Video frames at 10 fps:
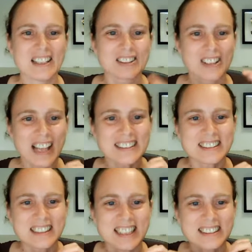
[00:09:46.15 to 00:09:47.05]
So
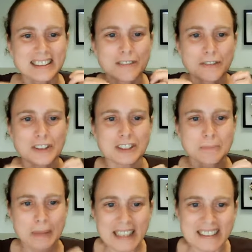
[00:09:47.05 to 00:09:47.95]
that's the
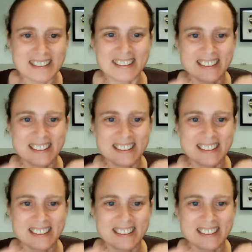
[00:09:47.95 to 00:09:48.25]
first piece,